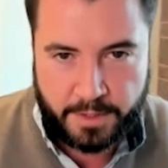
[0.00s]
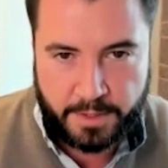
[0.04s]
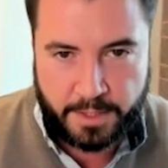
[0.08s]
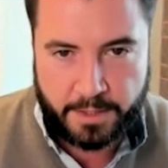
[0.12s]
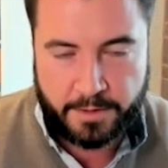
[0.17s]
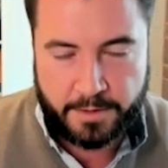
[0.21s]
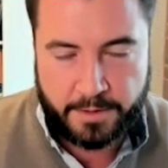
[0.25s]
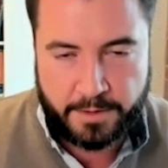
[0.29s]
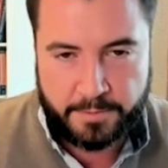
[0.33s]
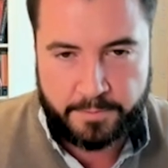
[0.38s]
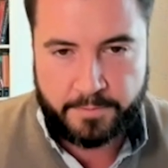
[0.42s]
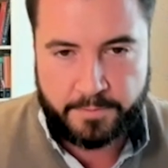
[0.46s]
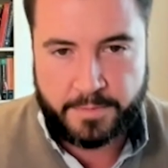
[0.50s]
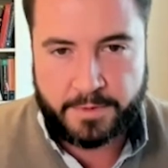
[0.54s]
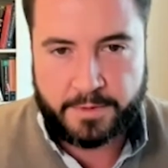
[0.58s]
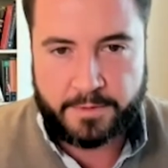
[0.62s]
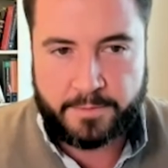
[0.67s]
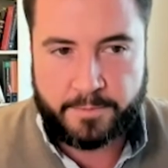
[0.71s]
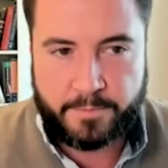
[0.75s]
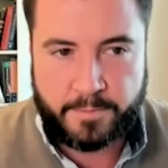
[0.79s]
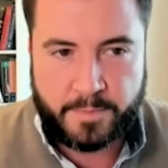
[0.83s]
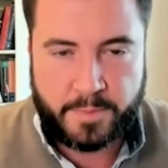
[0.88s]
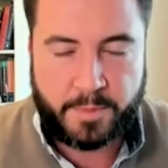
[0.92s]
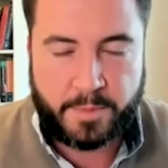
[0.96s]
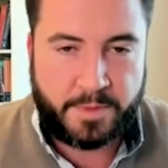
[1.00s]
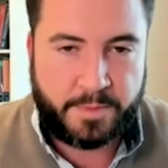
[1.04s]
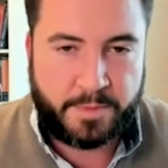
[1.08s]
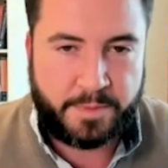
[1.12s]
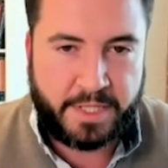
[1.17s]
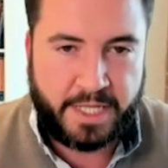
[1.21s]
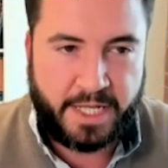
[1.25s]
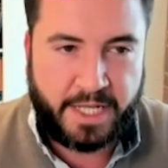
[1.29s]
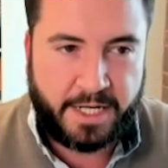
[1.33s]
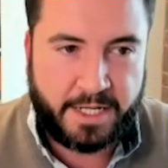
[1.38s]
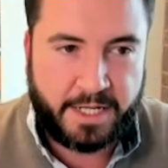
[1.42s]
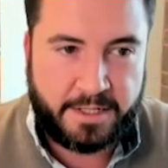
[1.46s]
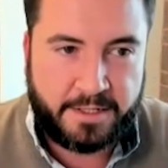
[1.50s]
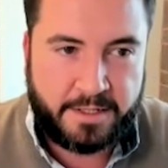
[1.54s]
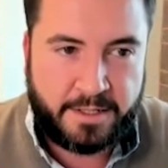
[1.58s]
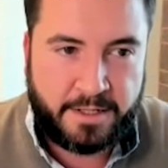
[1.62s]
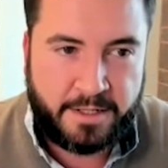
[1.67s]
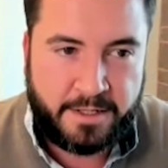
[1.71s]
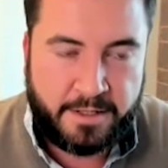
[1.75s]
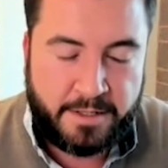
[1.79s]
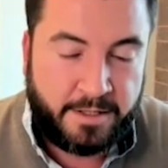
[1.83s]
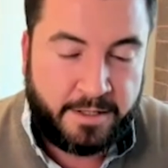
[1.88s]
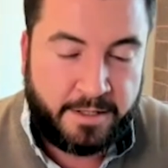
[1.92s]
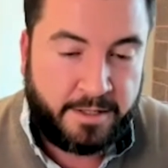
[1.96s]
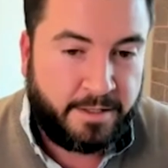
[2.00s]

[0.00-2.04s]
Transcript: you know, the the the planet,